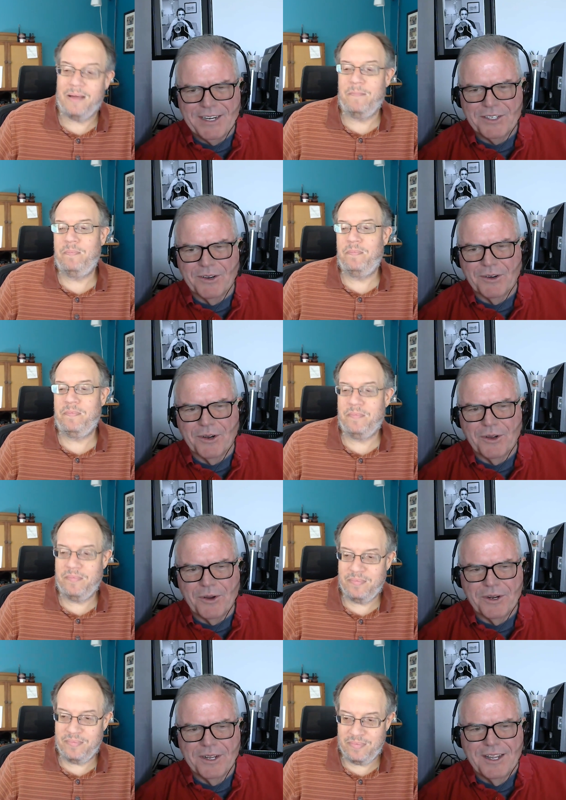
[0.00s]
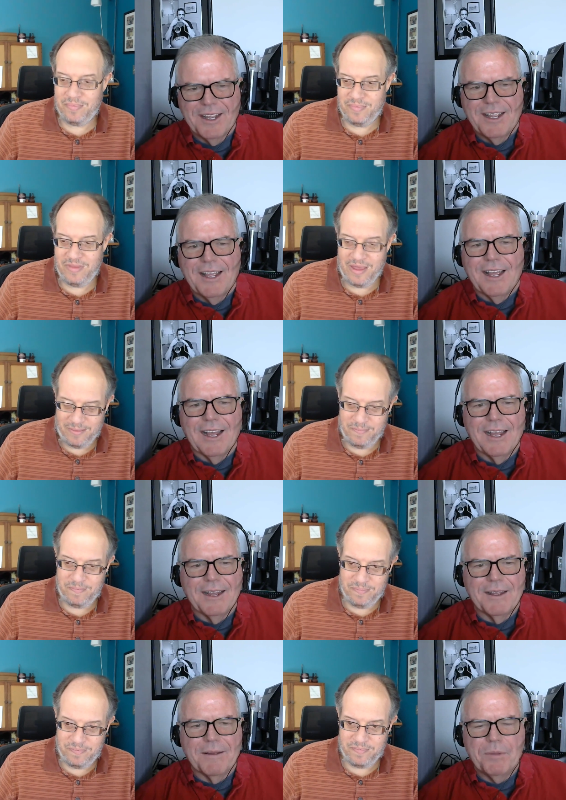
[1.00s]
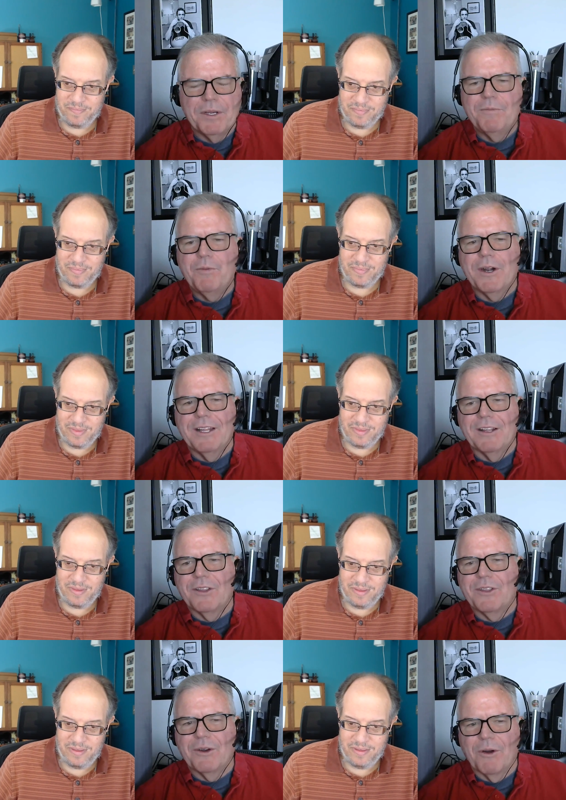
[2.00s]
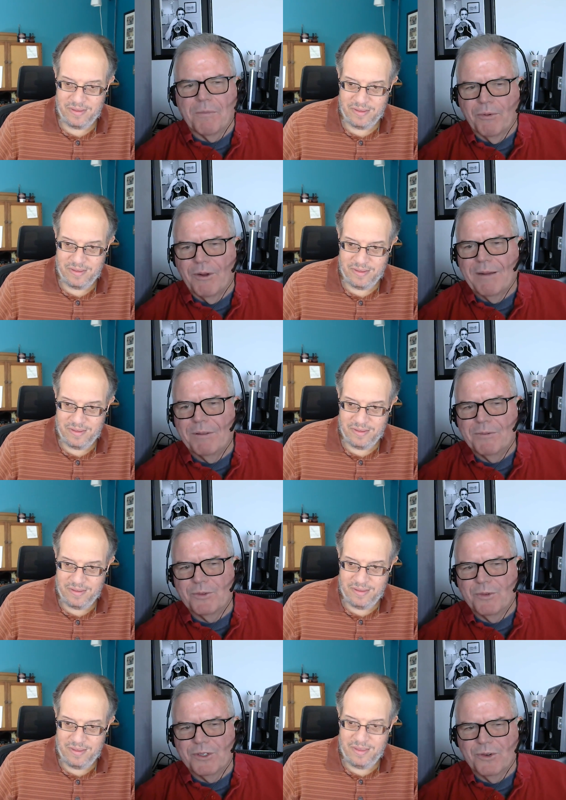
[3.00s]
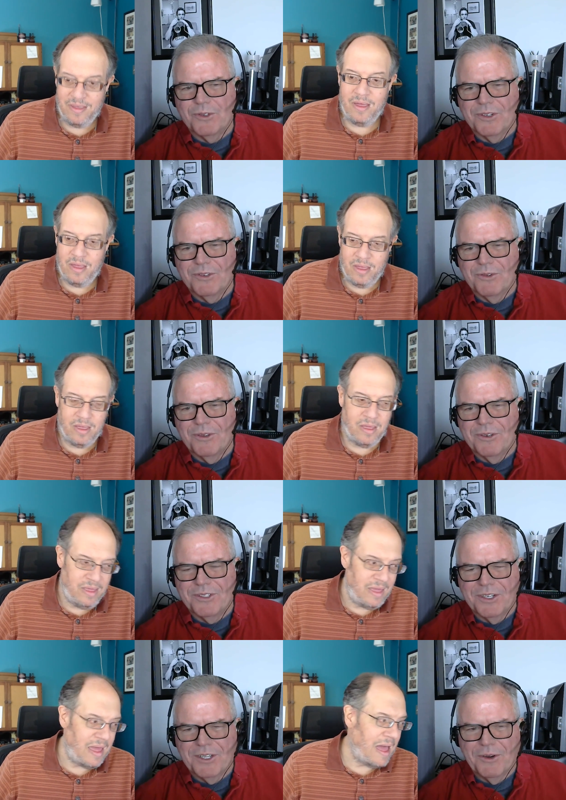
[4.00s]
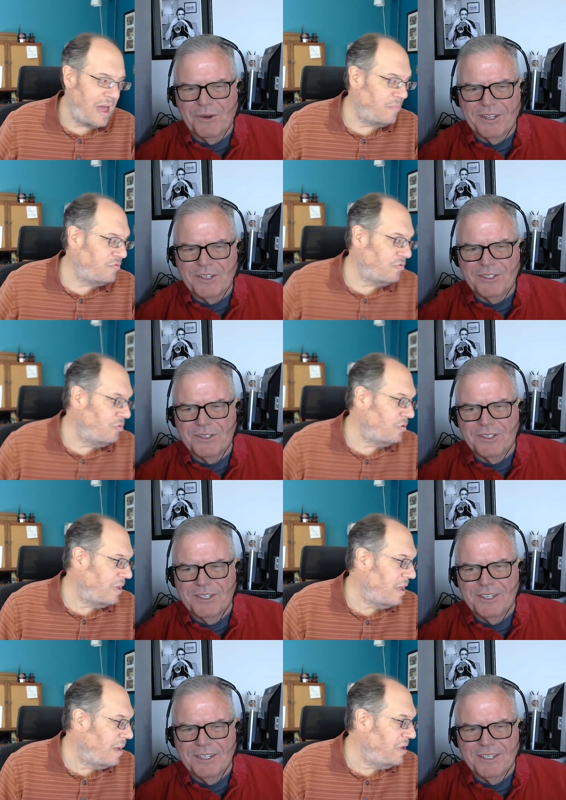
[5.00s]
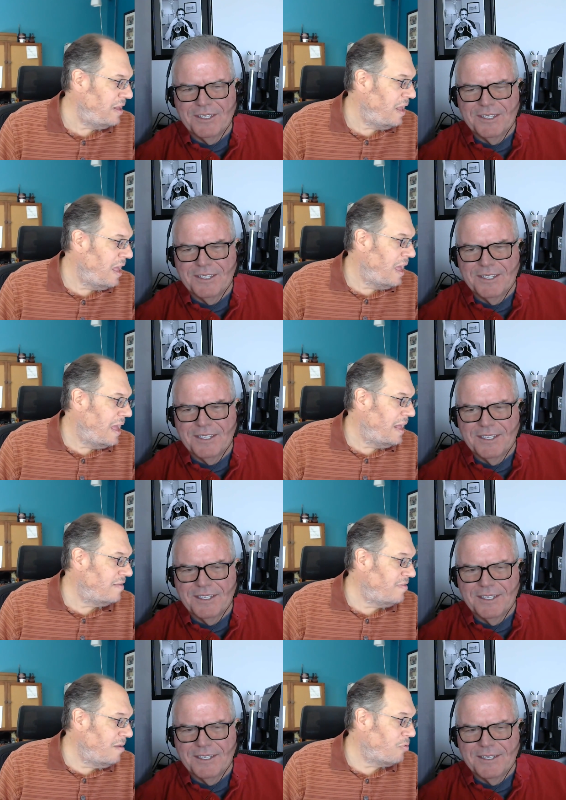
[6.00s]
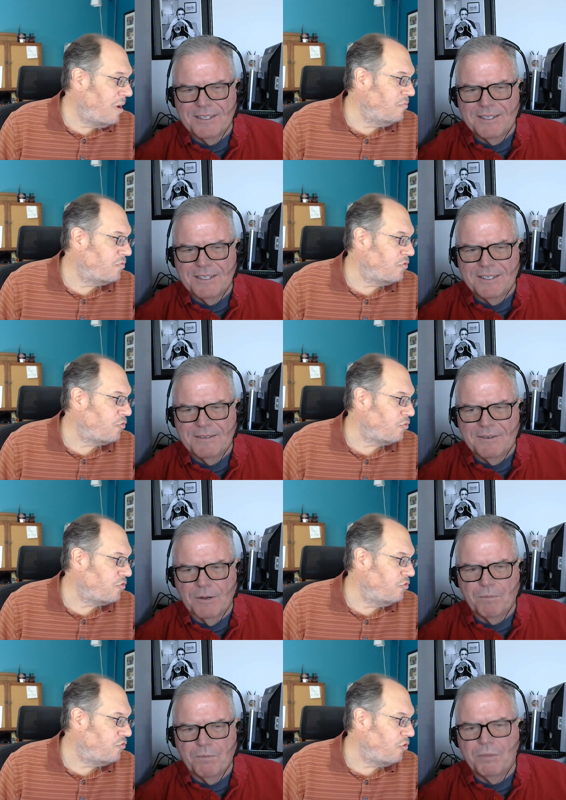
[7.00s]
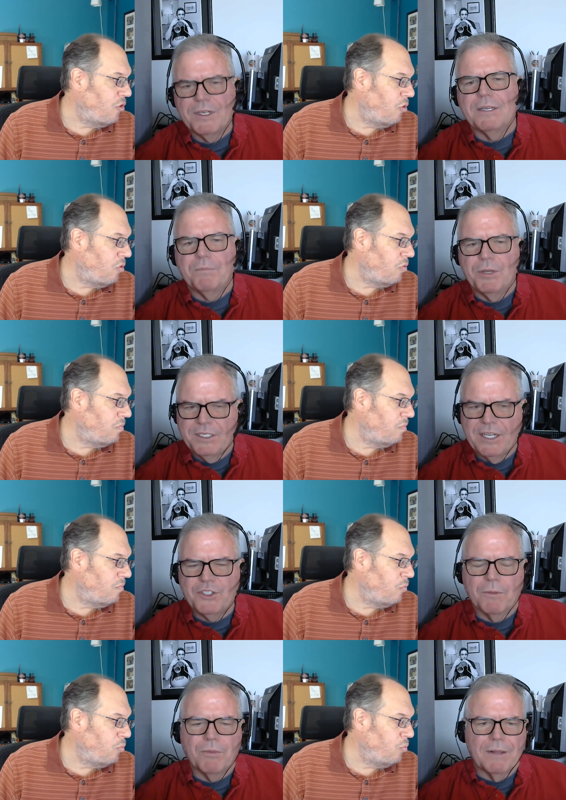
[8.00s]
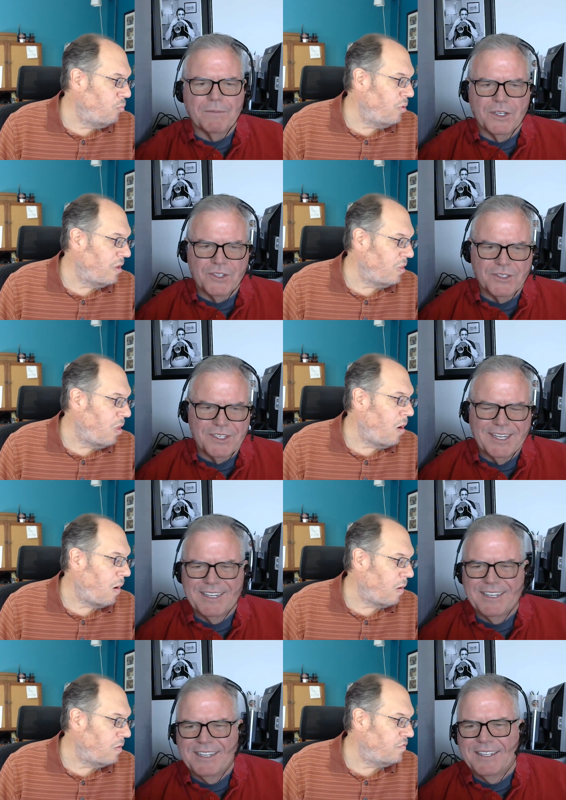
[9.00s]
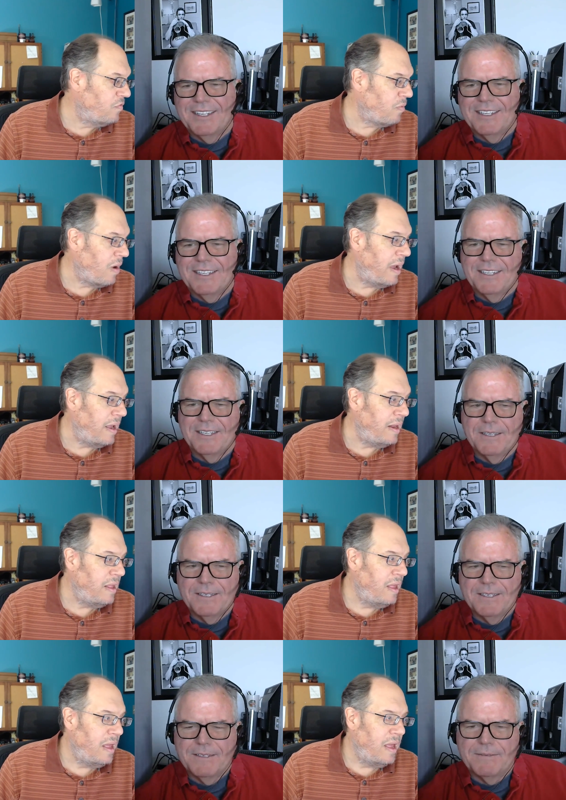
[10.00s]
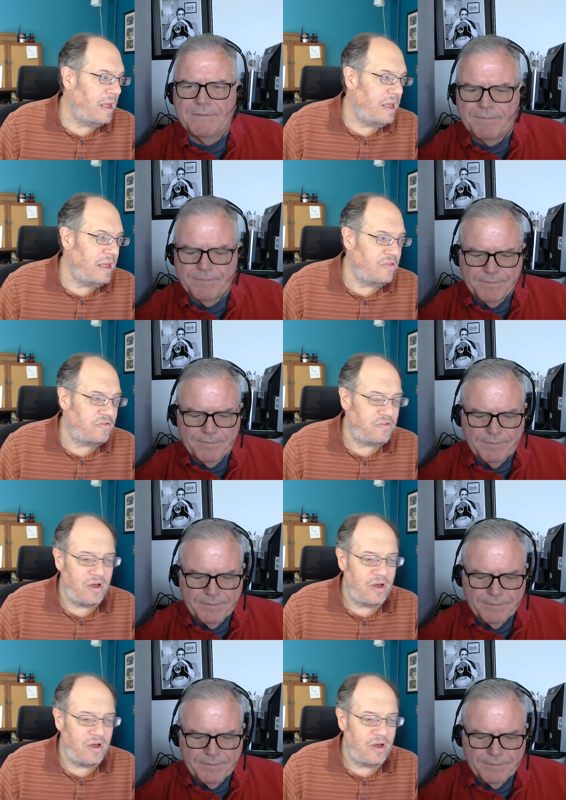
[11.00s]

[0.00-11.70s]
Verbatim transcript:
Speaker 1: manage their code. Yeah. Uh, but you pointed out that there are problems with source control. There's yeah, absolutely. Issues.
Speaker 2: I mean, and it's not problems with source or control. P- potential problems, large, right? It's